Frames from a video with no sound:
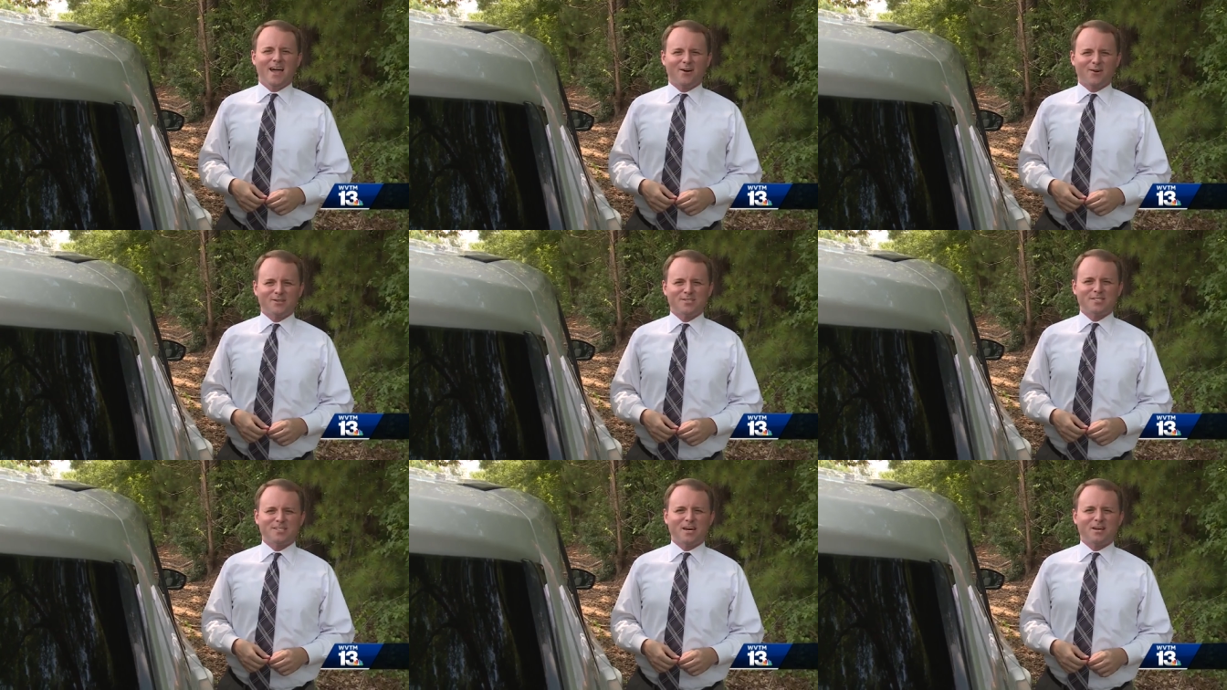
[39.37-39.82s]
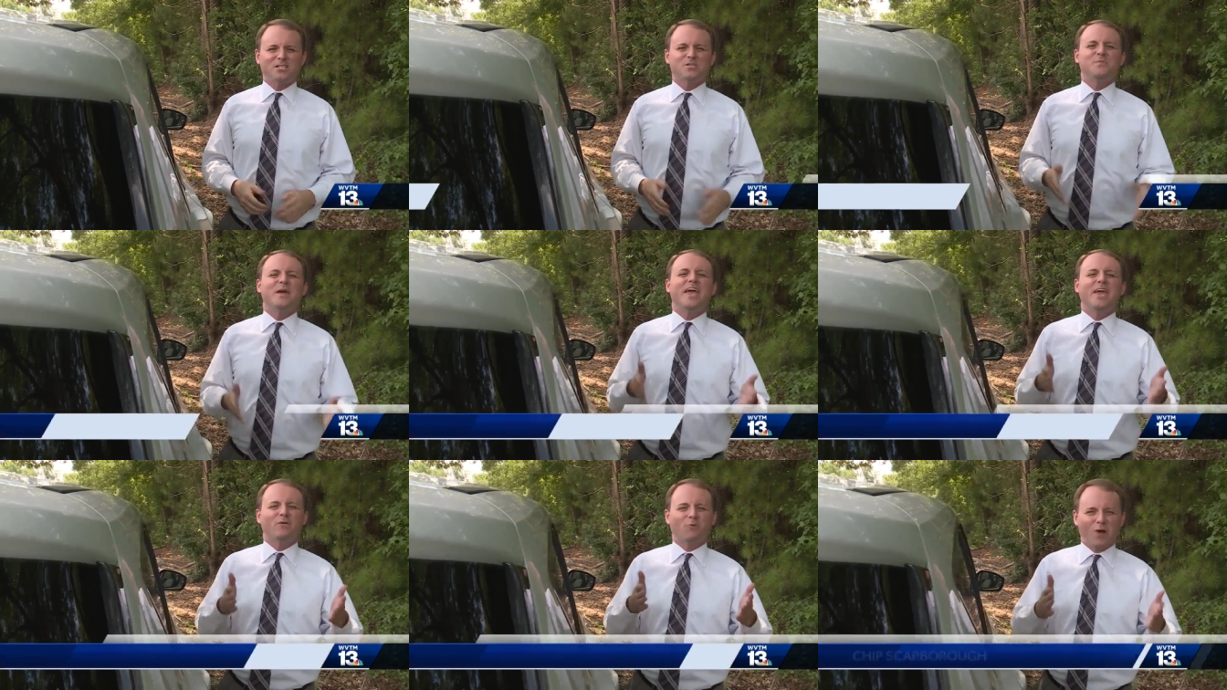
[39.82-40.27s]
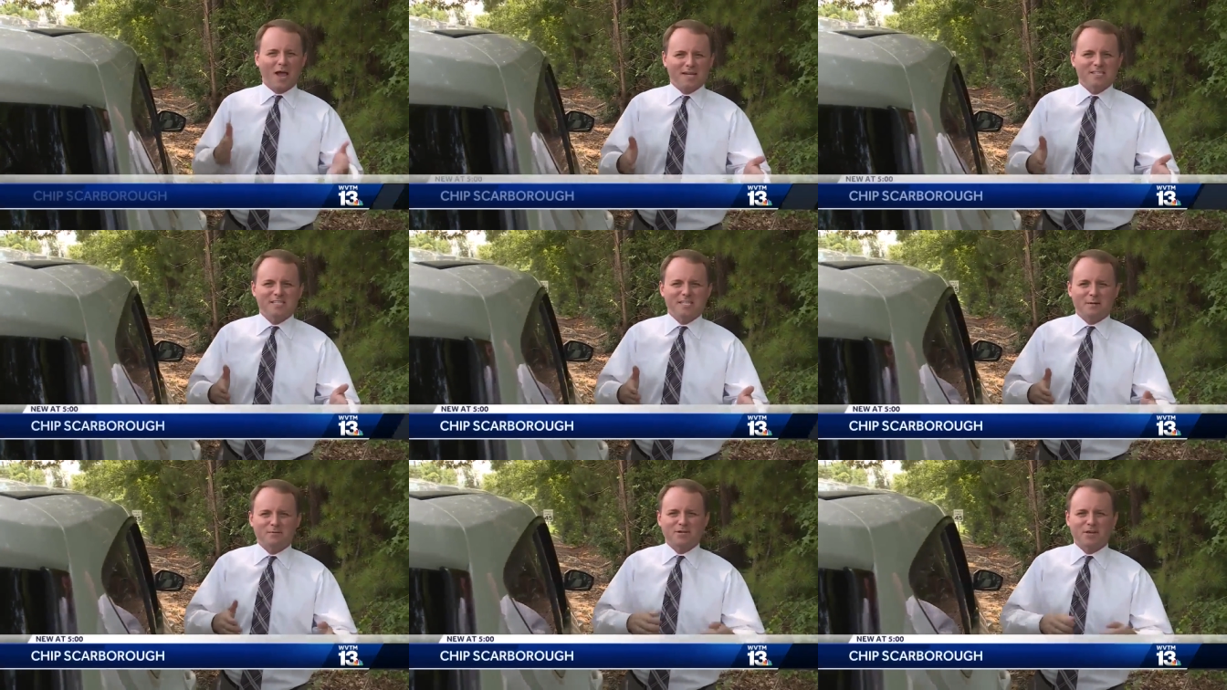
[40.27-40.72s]
Harris tells me he
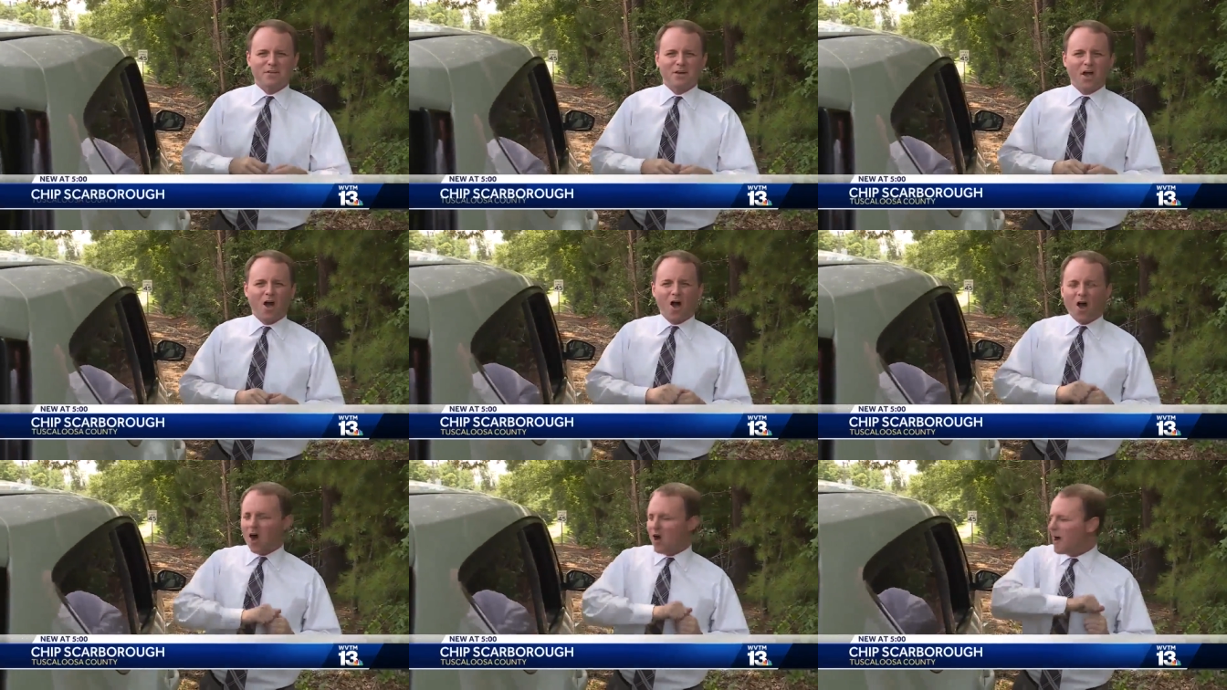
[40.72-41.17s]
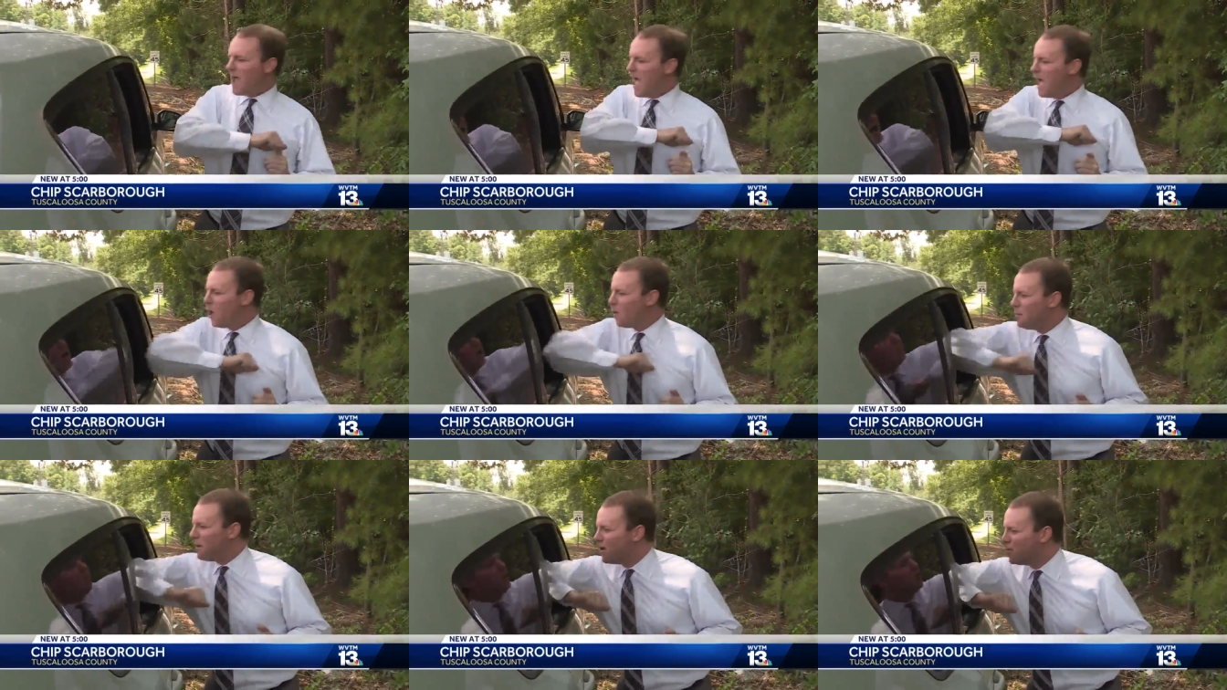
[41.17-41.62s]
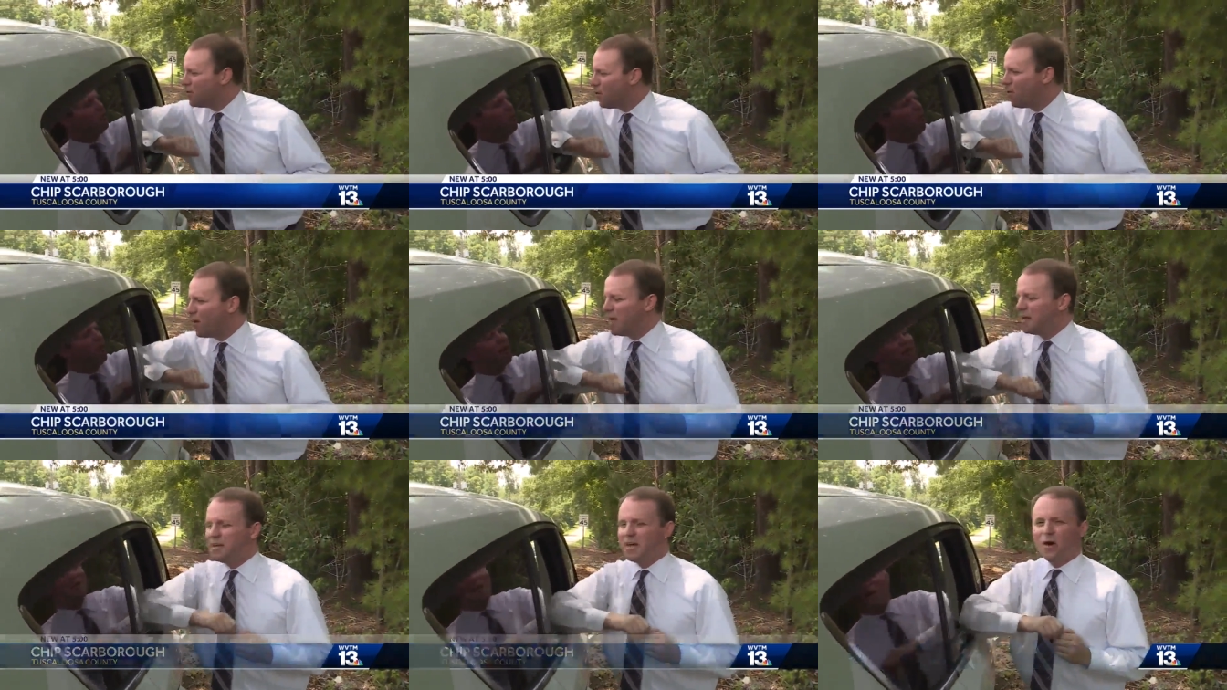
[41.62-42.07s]
raced up to the car,
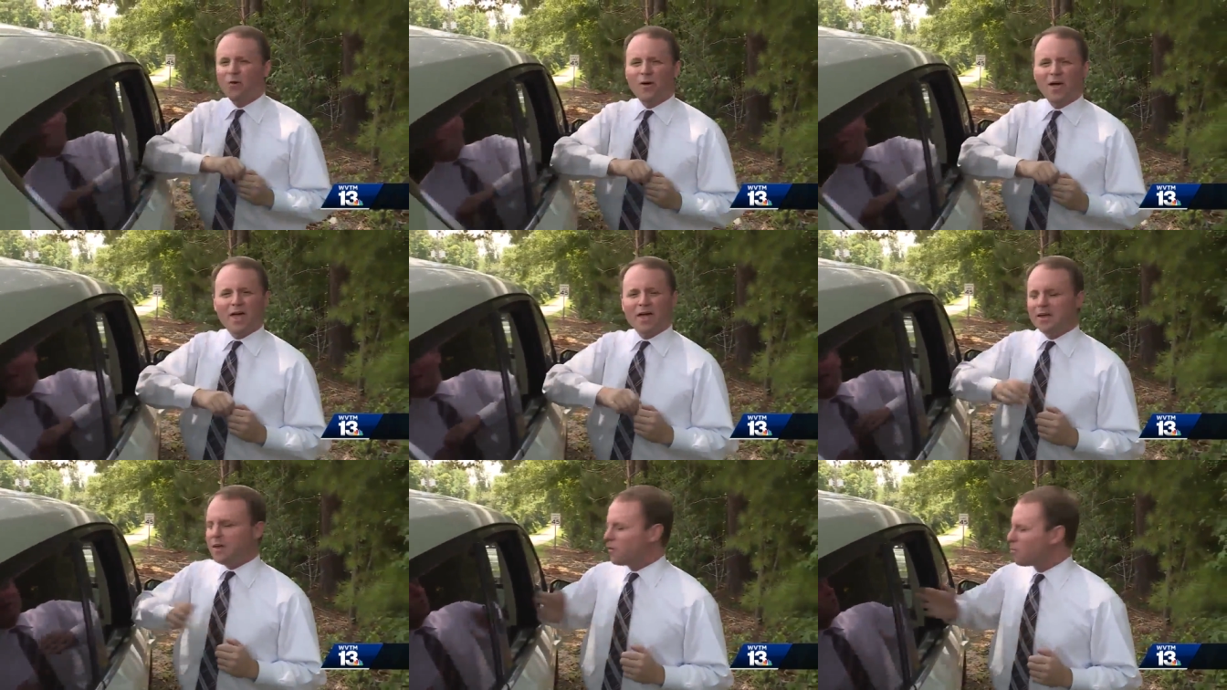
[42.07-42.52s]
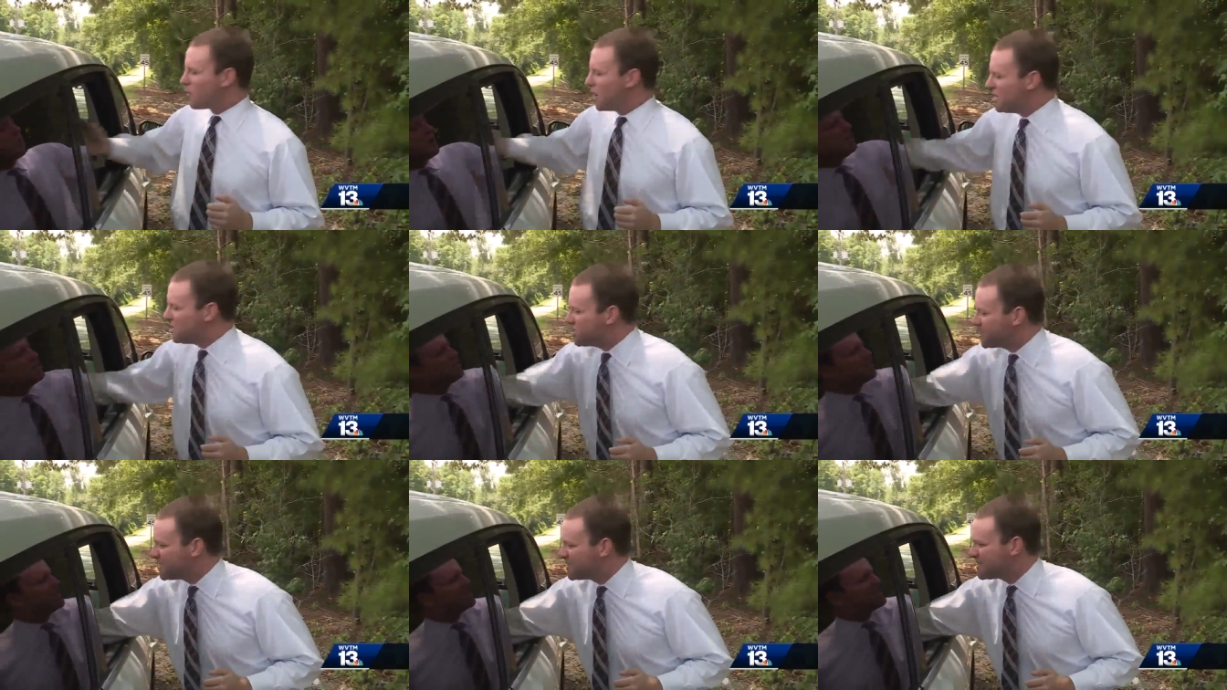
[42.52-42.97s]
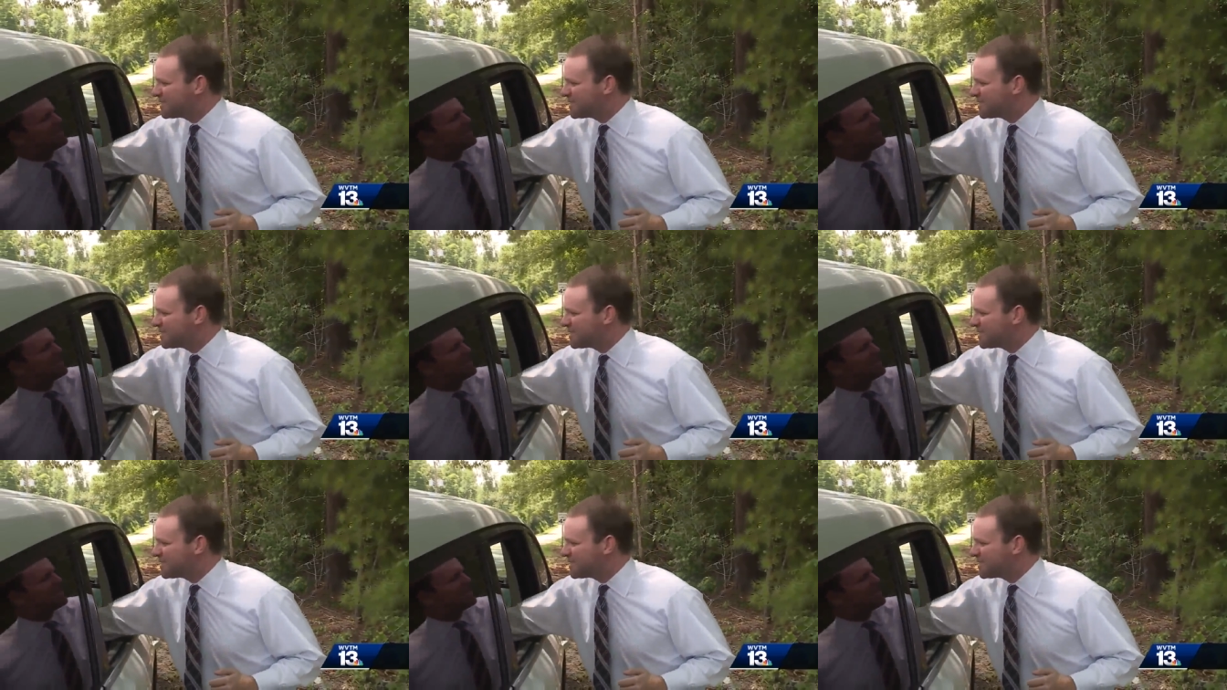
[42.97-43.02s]
elbowed the window in, reached